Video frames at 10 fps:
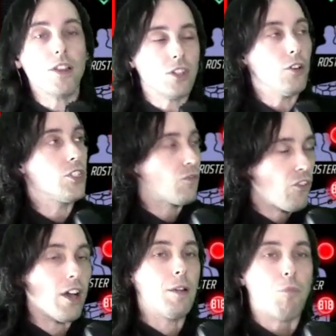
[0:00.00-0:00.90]
those
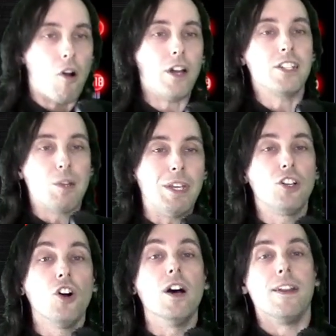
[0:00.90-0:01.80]
fucking parties to be
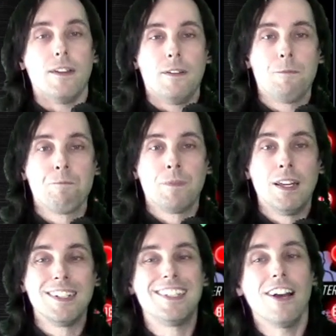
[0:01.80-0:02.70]
good,
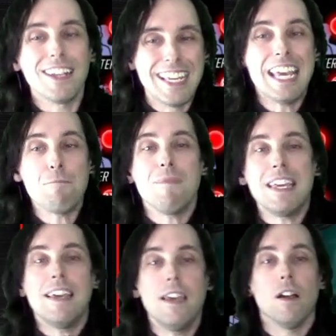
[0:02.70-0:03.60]
to keep me
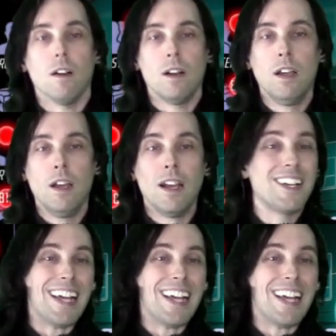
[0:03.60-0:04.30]
here. Because